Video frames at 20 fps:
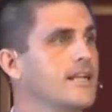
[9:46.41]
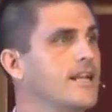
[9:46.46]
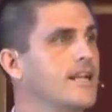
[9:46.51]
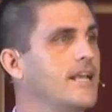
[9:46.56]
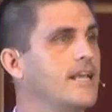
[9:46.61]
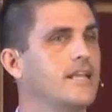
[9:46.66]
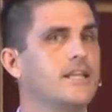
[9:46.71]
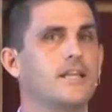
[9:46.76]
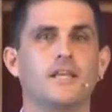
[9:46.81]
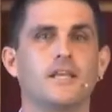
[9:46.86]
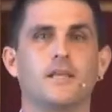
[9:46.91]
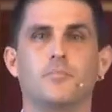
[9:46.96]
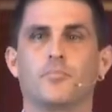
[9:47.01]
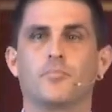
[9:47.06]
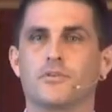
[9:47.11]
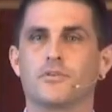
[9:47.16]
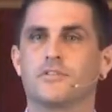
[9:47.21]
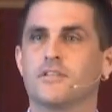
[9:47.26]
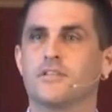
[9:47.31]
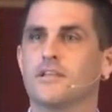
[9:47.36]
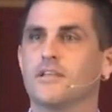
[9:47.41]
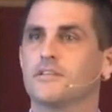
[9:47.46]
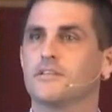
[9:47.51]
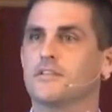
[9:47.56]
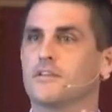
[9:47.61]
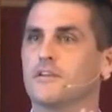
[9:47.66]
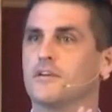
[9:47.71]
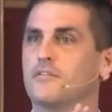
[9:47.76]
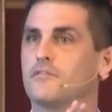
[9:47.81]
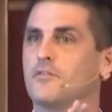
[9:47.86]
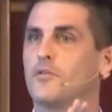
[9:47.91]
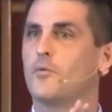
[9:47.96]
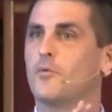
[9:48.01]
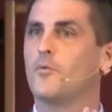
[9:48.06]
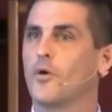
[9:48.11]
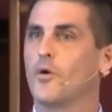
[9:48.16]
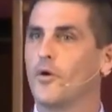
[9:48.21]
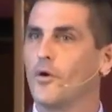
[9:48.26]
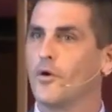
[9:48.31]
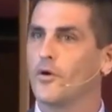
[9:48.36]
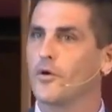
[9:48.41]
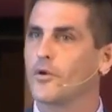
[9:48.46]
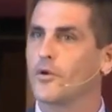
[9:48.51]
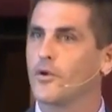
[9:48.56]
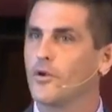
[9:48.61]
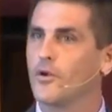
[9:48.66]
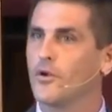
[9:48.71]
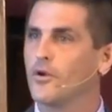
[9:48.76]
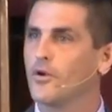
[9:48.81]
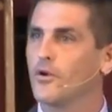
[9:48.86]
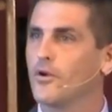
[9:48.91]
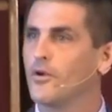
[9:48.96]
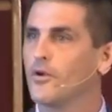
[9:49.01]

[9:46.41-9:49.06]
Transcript: 80% of the work